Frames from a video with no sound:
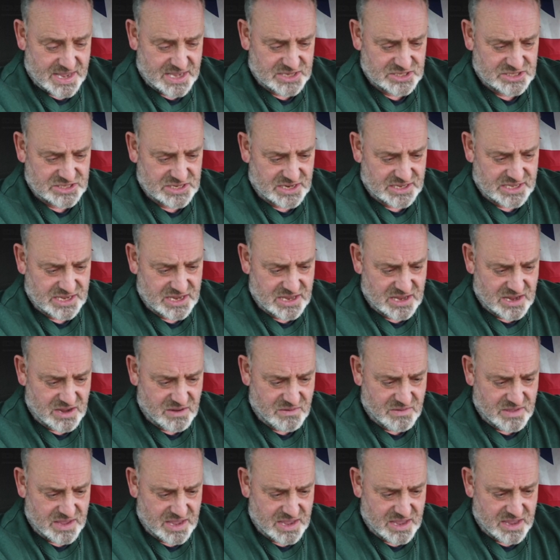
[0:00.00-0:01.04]
Actually, I didn't
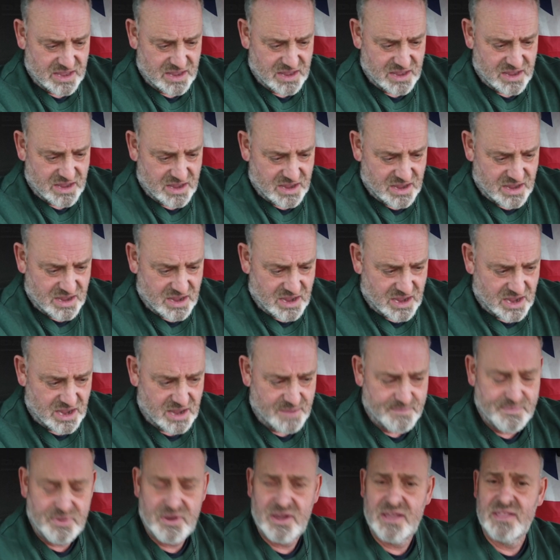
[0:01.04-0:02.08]
know that.
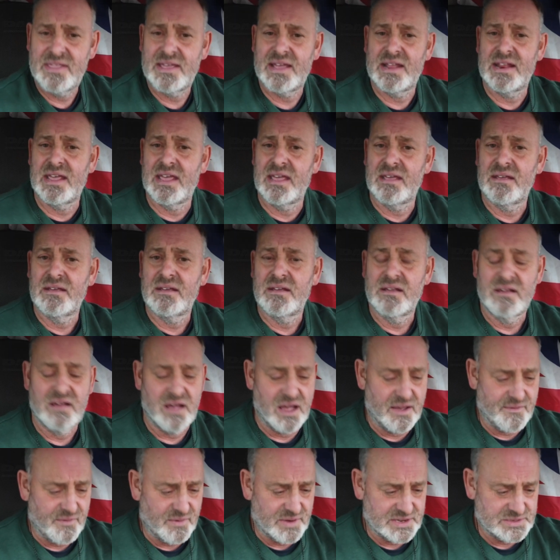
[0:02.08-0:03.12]
I'm putting that there.
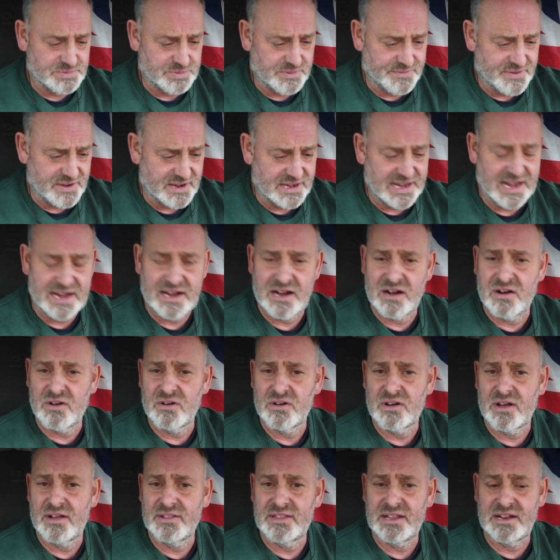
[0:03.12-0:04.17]
I've always preferred
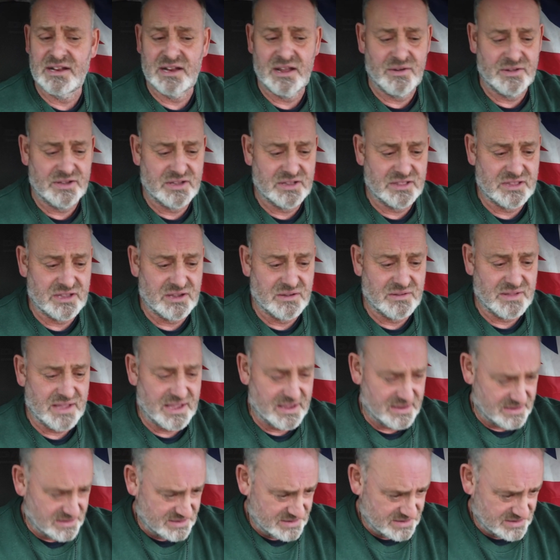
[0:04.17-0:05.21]
analog. I didn't know I could do
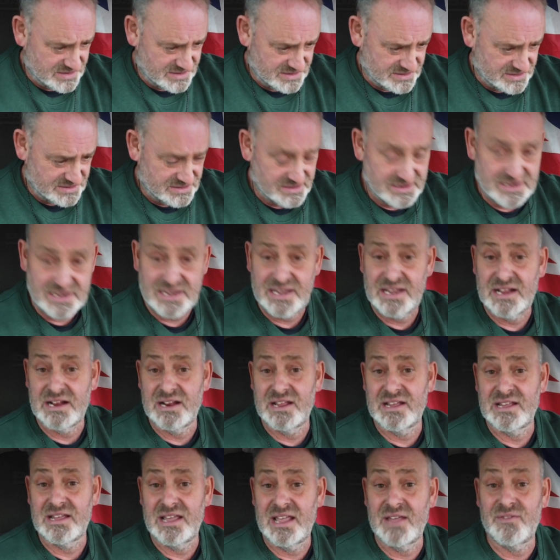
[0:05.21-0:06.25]
that. There you
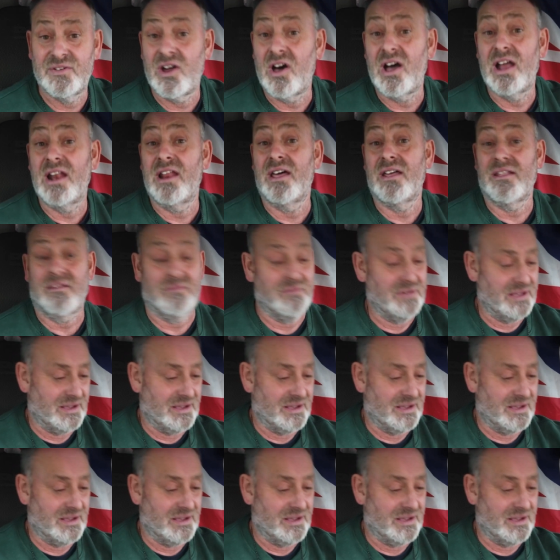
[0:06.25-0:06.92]
know, even I learn.